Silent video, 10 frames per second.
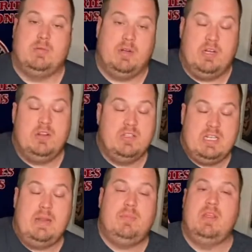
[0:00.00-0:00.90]
We're gonna do the
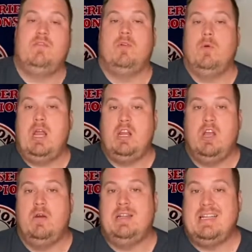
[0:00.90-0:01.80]
same thing for
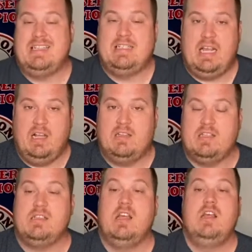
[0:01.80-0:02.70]
Wayneko and Dead
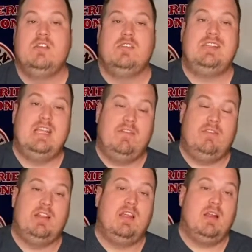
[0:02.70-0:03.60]
Skeletons. So
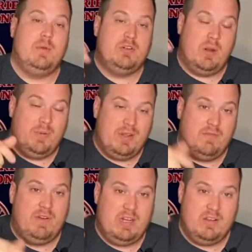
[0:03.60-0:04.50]
definitely, they're gonna be dropping their
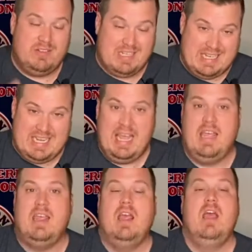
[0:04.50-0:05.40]
videos
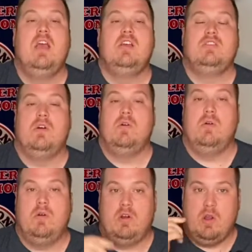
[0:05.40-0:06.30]
today. So
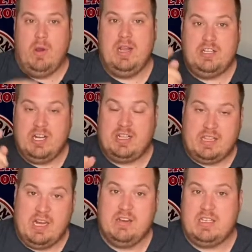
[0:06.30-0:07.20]
go ahead and check
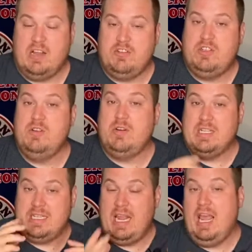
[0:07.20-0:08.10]
theirs out too,
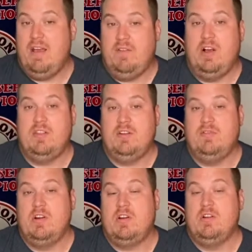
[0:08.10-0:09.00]
because they have other
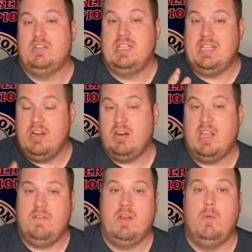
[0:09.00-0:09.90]
Funkos that they're
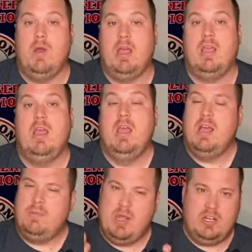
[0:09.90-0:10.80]
giving away
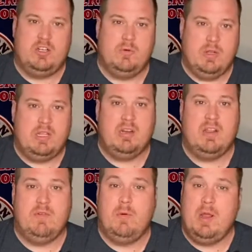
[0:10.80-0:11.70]
not sure what they're
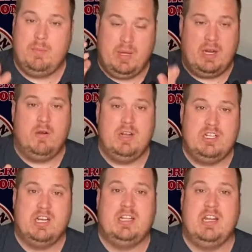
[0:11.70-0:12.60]
giving away, but go ahead and
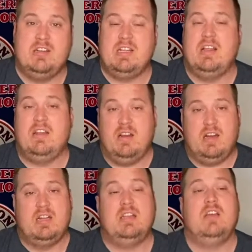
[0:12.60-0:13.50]
check theirs out, and they're
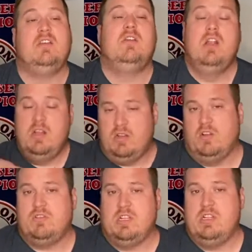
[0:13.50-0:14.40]
going to tell you to all
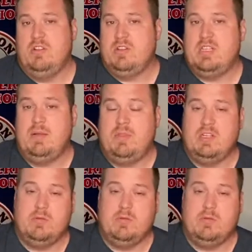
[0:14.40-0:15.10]
of a sudden do the same thing.